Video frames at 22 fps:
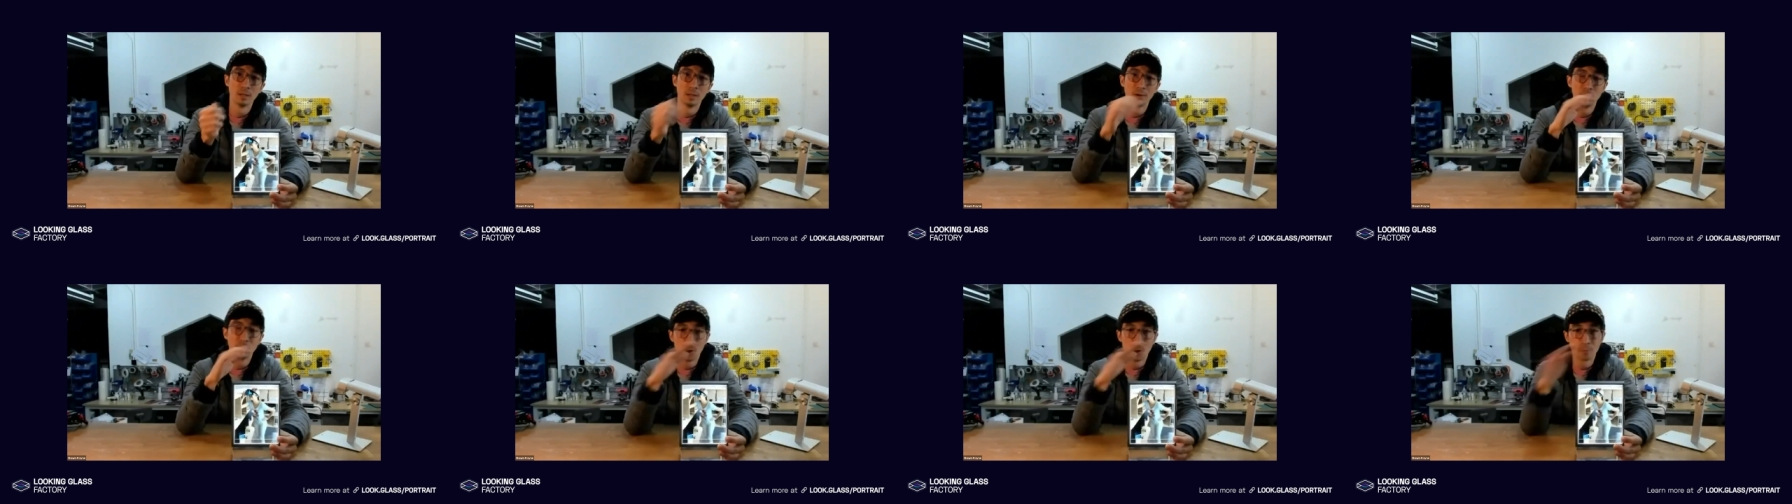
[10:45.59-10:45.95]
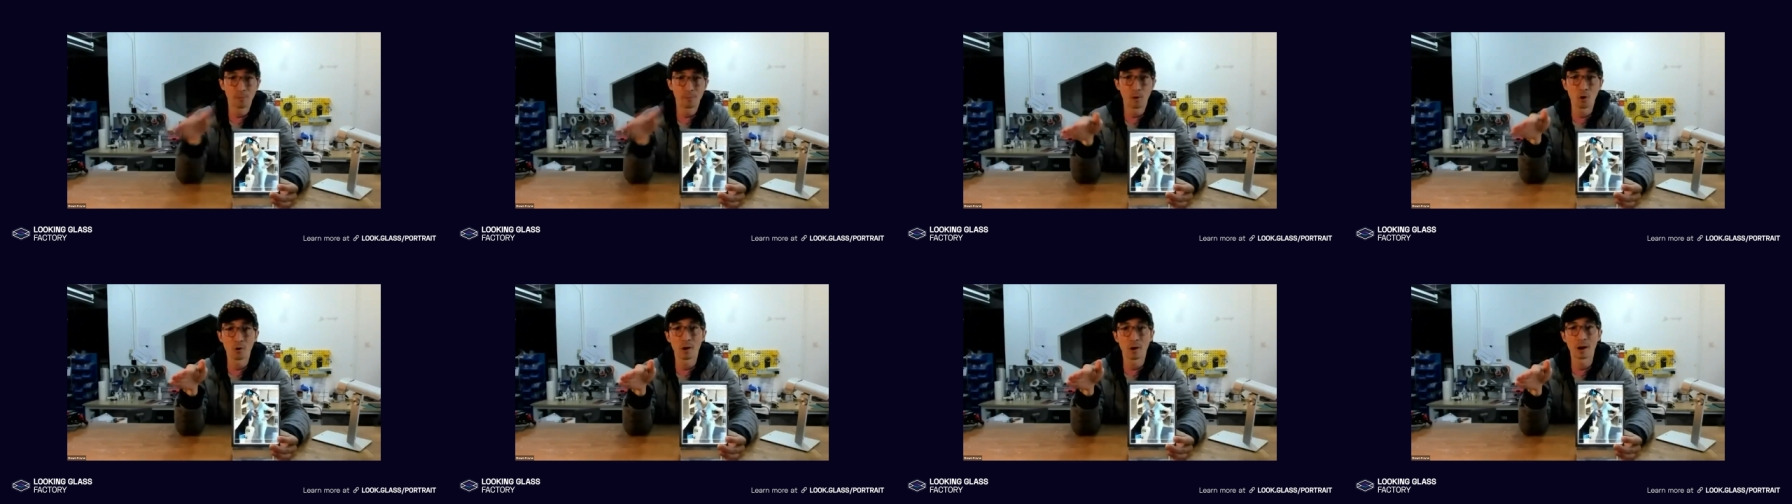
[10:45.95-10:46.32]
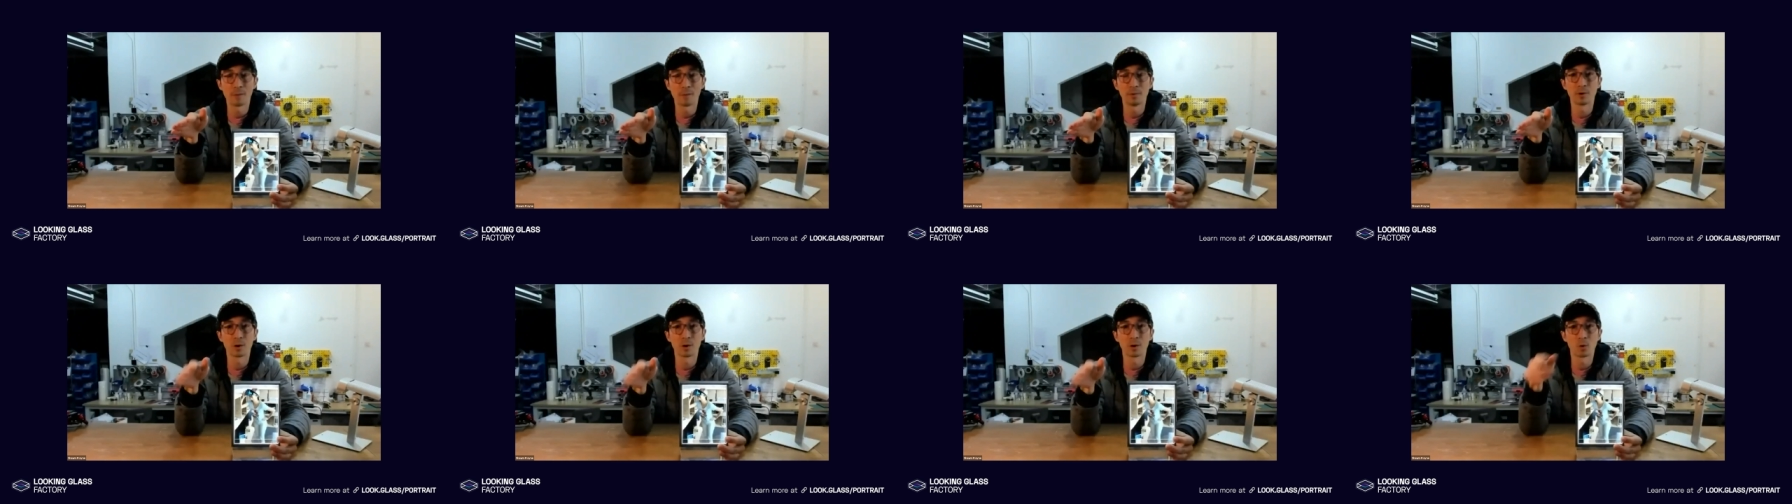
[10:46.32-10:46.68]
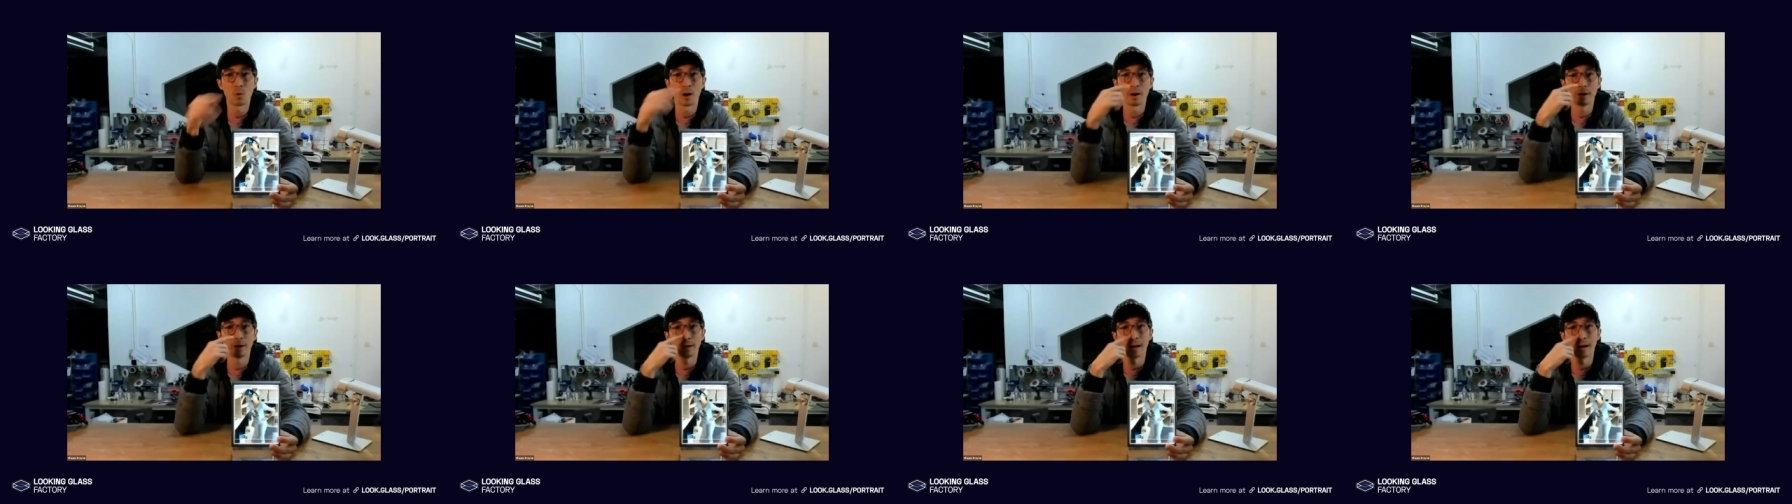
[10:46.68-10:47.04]
No programming
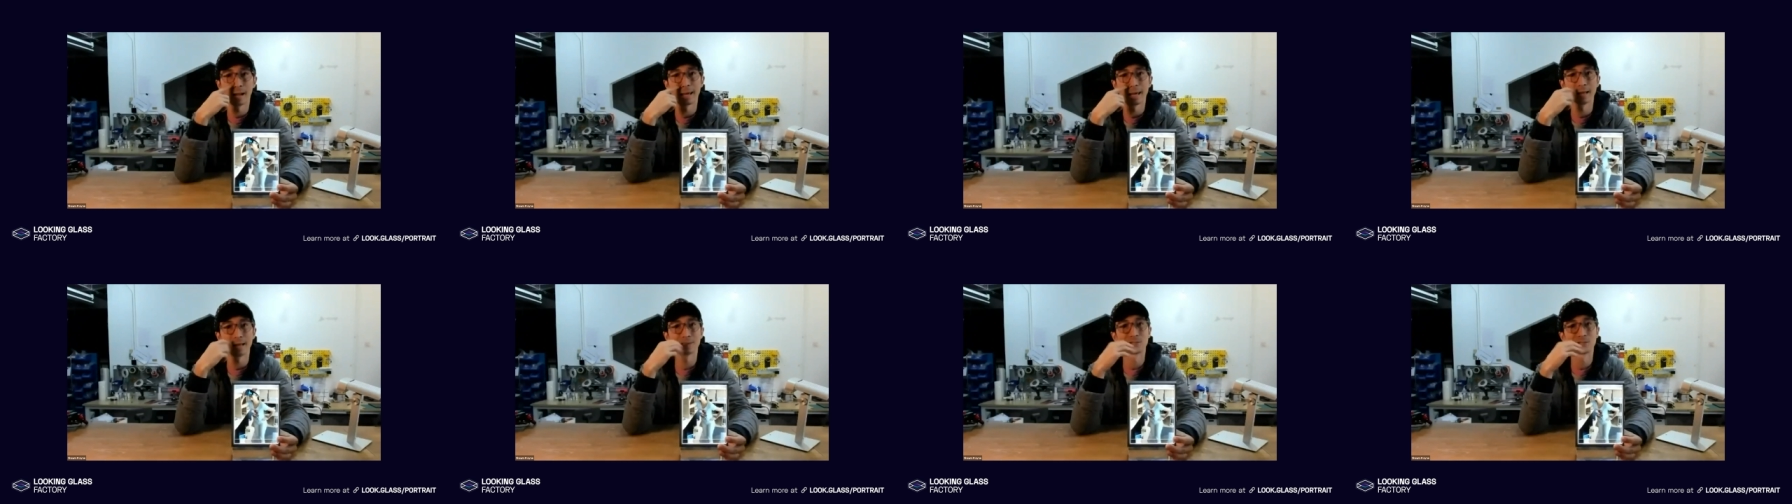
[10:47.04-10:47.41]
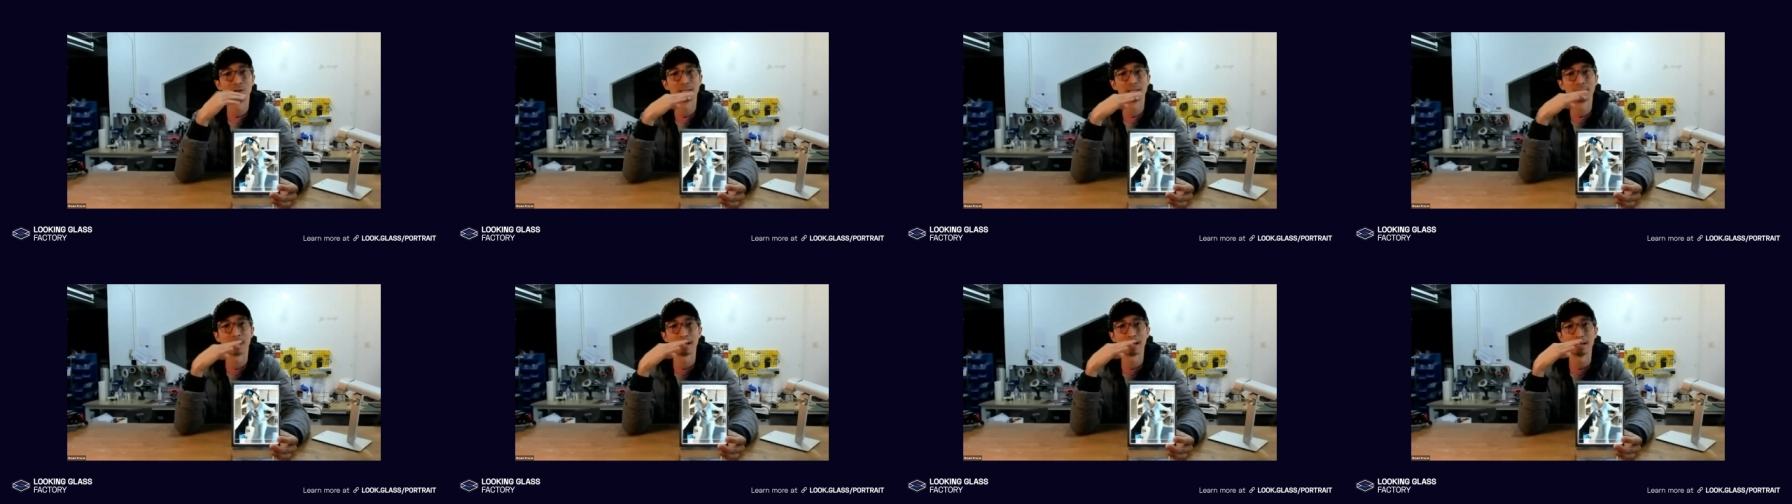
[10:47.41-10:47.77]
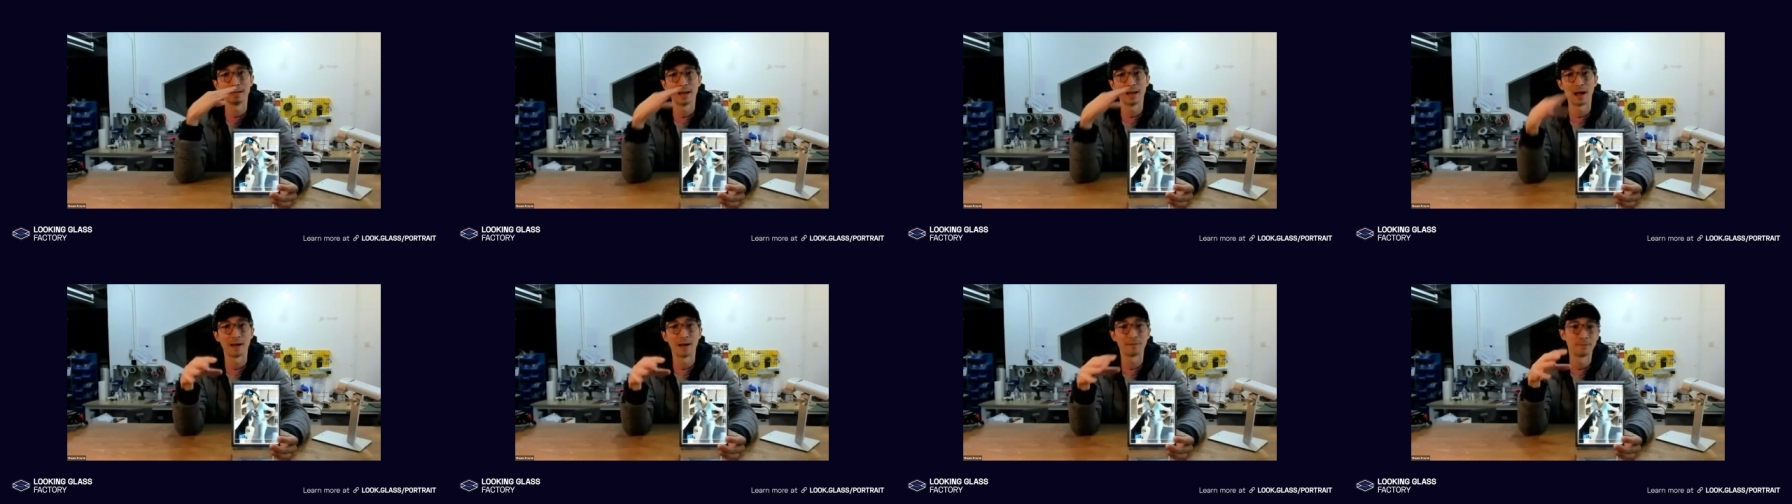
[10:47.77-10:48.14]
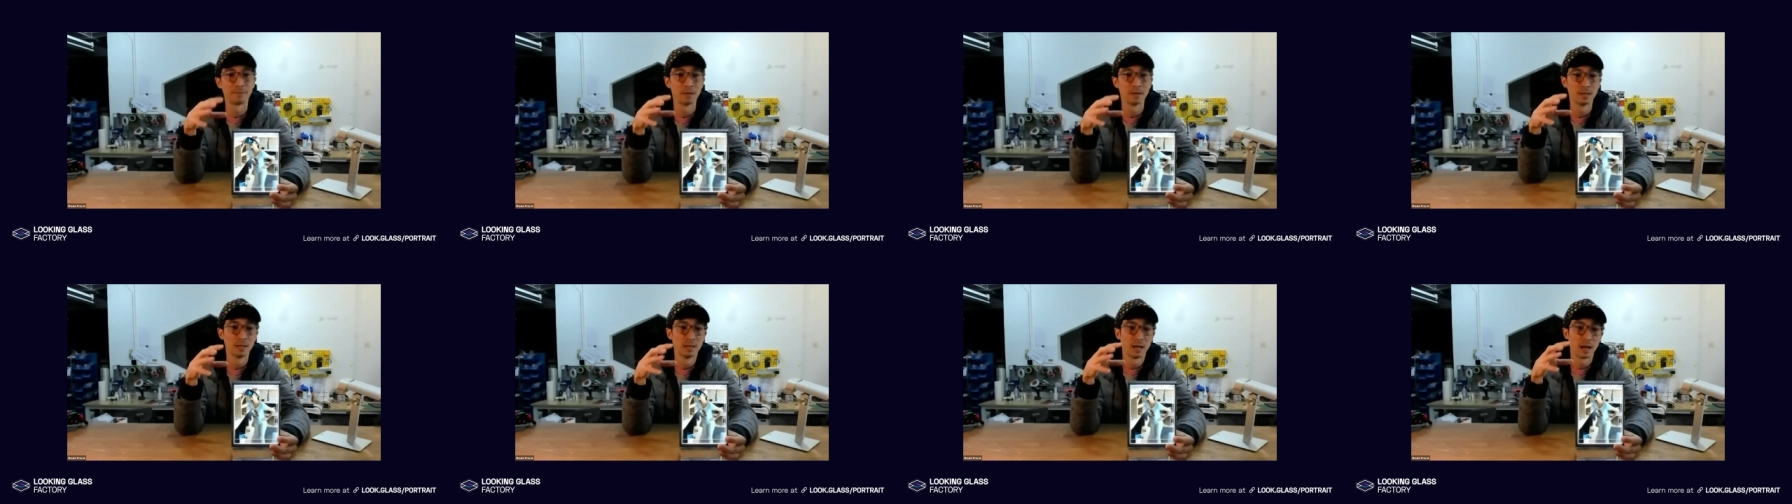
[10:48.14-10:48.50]
required. And I can't stress that enough.
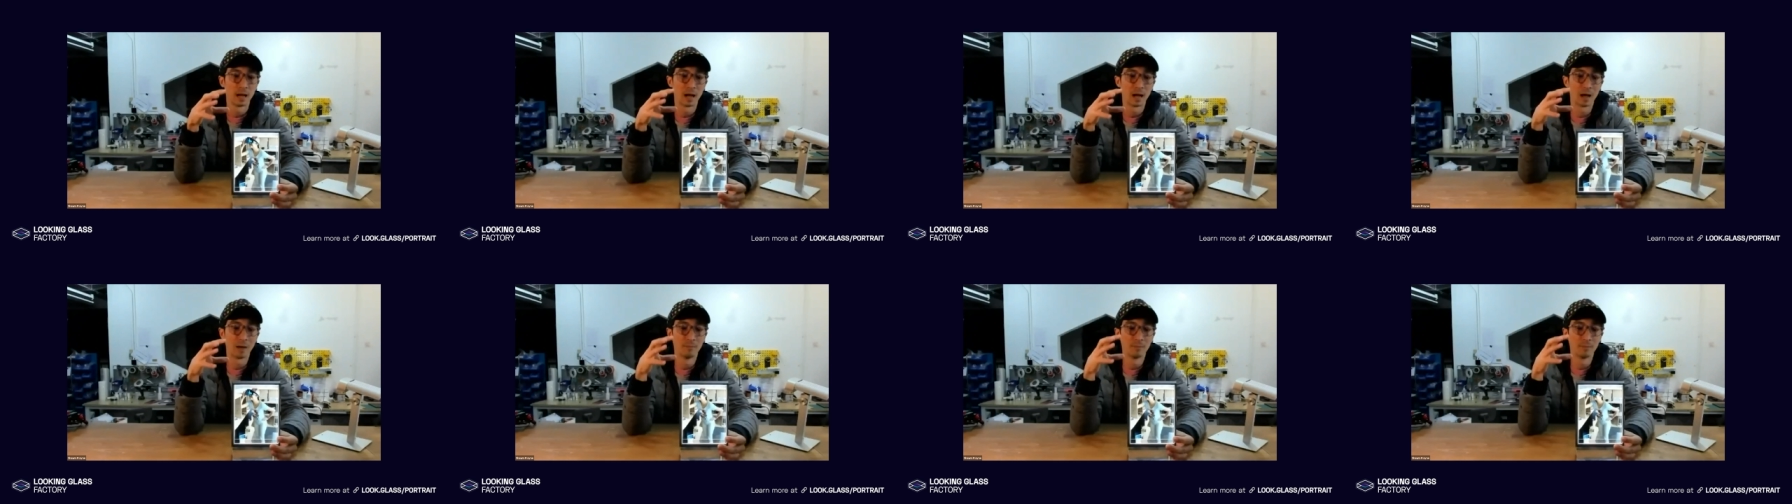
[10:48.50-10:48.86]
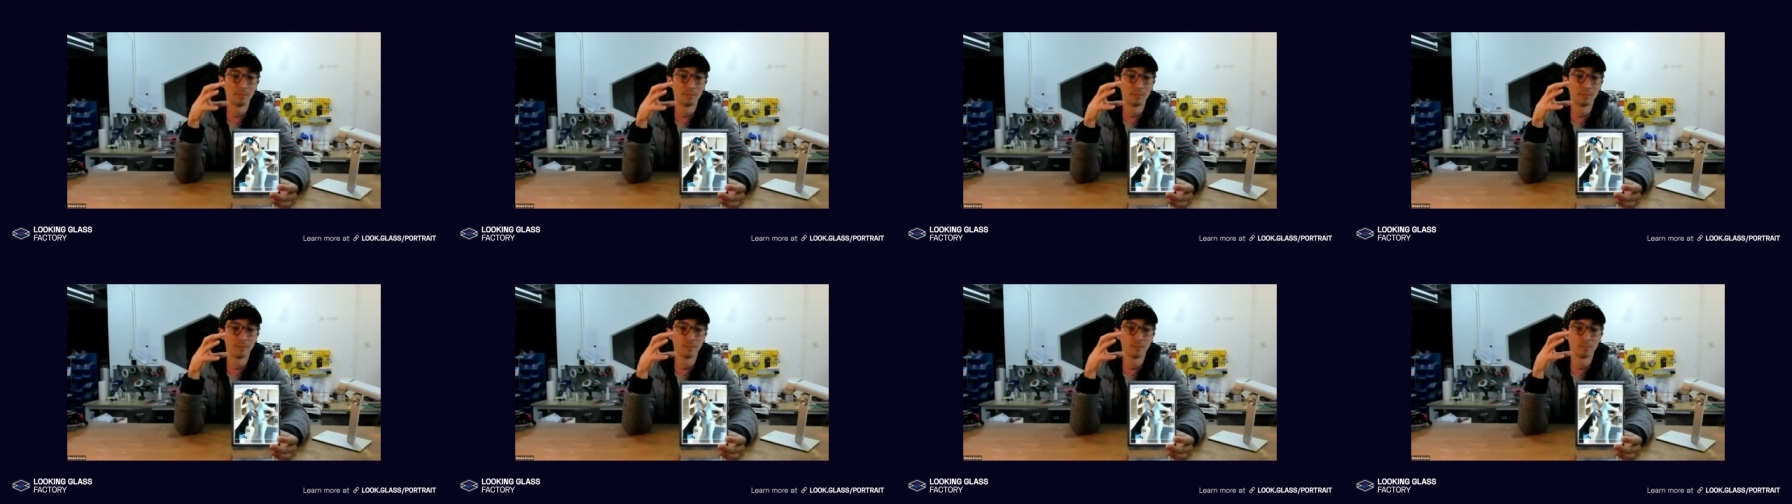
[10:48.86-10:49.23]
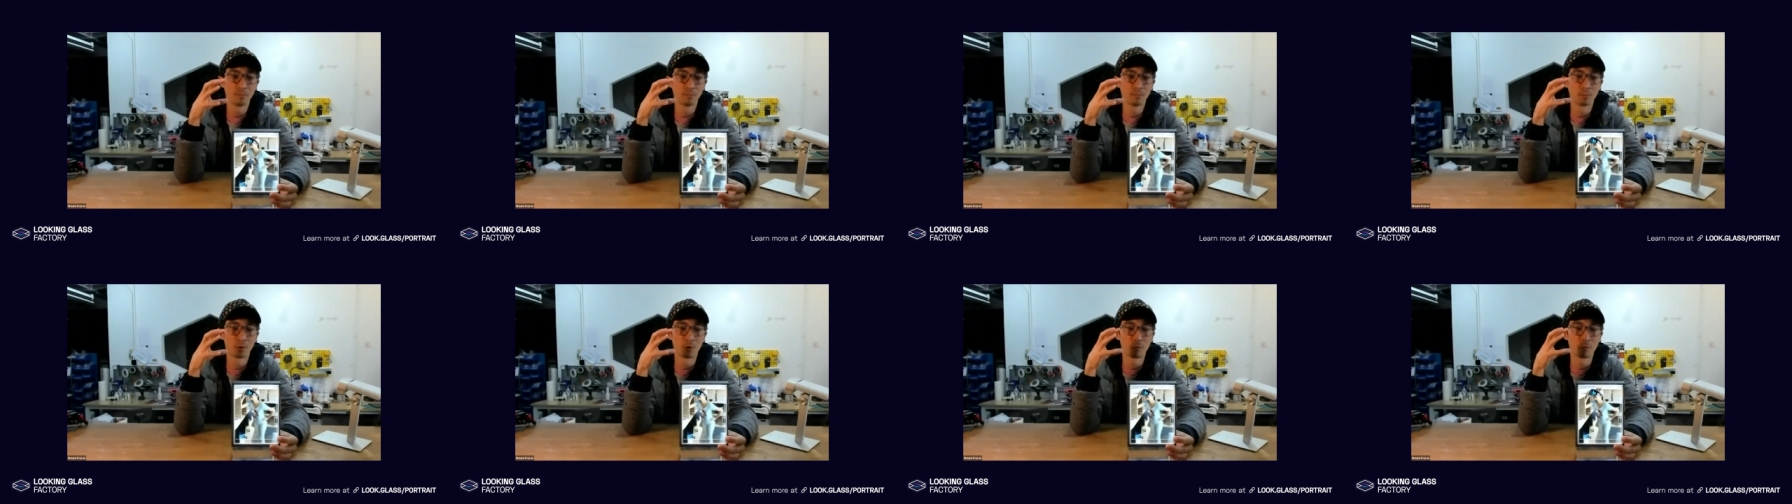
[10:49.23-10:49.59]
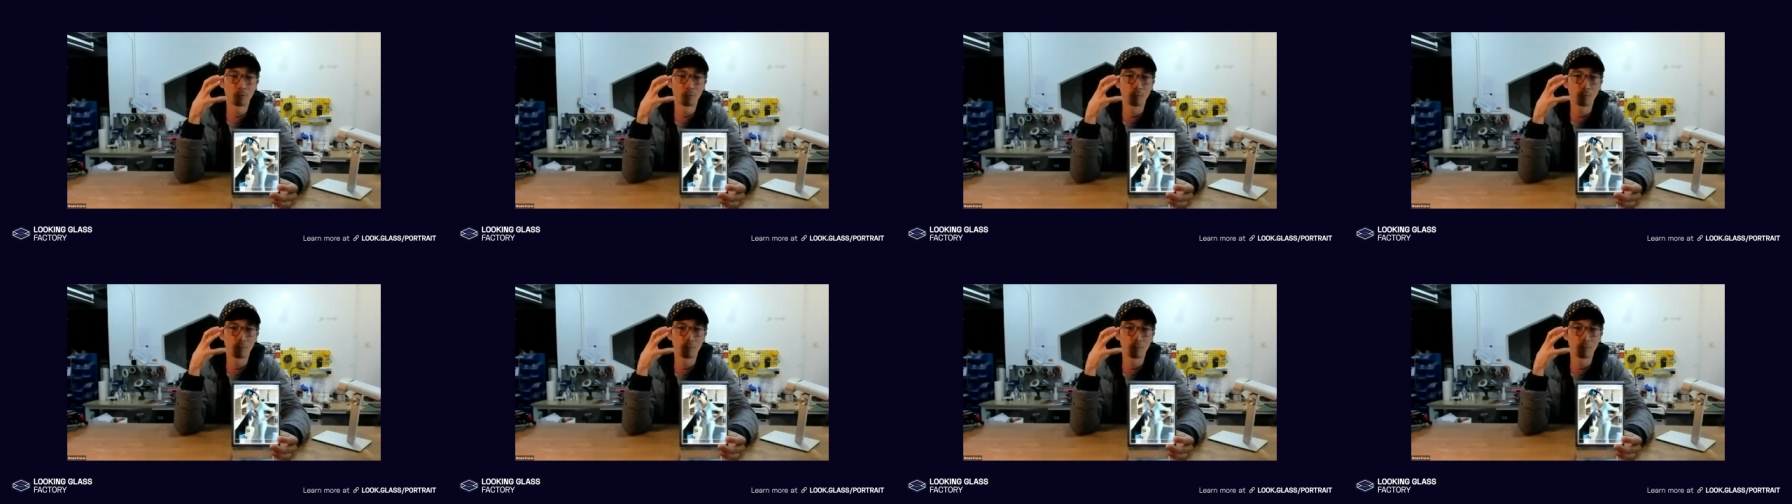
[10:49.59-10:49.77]
Um, we're,